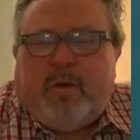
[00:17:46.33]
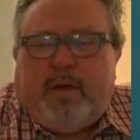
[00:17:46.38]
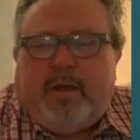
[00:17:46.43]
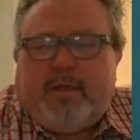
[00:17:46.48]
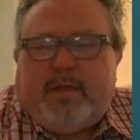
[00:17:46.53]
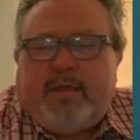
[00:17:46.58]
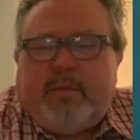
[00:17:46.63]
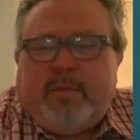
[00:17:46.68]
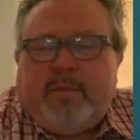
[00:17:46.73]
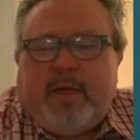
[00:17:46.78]

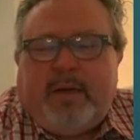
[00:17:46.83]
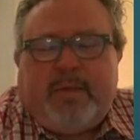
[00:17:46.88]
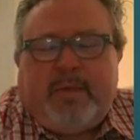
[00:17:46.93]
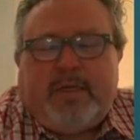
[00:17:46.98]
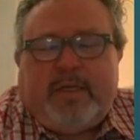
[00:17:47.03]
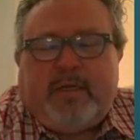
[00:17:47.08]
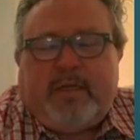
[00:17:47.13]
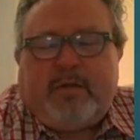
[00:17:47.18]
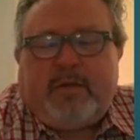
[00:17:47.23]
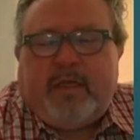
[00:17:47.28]
And sometimes
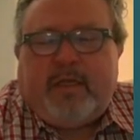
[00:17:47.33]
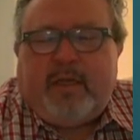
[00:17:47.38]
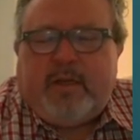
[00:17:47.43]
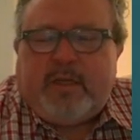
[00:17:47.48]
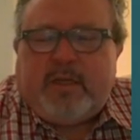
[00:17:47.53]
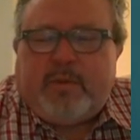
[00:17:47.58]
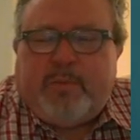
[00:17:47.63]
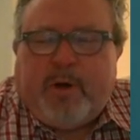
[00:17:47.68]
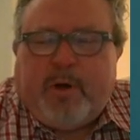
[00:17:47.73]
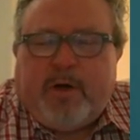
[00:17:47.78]
it's those little
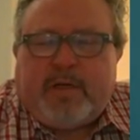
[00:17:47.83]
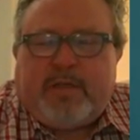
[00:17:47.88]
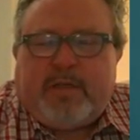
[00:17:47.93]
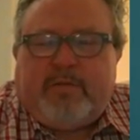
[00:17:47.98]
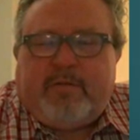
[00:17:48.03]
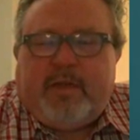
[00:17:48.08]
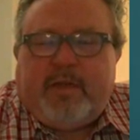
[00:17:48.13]
sparks of